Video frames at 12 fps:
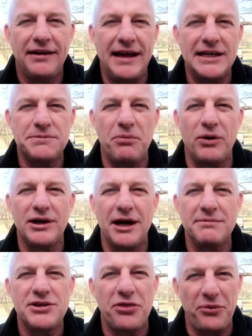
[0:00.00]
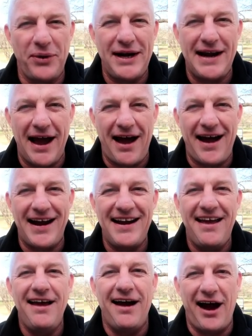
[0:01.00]
Next board comes three,
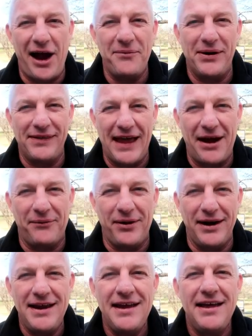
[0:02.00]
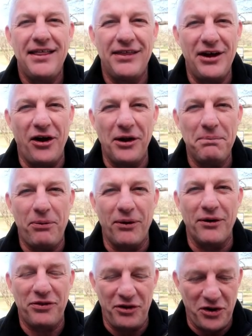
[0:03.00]
nine. I win that one. The
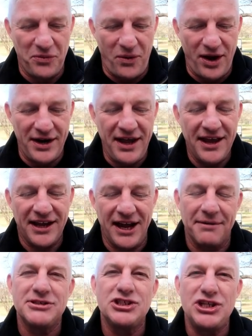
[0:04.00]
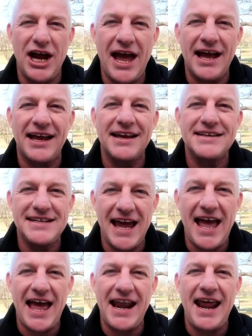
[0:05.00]
all-important third one comes jack,
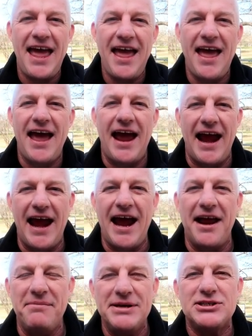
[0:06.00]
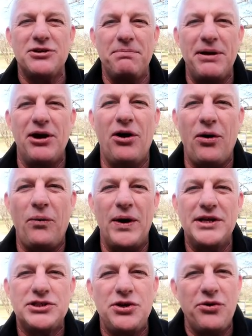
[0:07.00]
ten. And Mister Bill
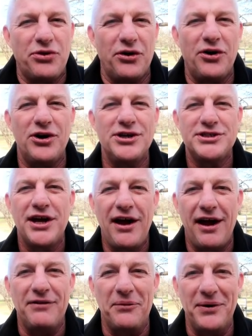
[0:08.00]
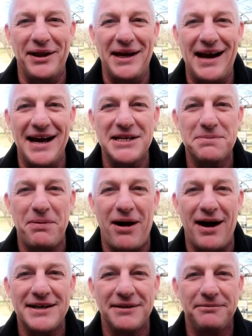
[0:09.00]
wins two-thirds of a really nice pot.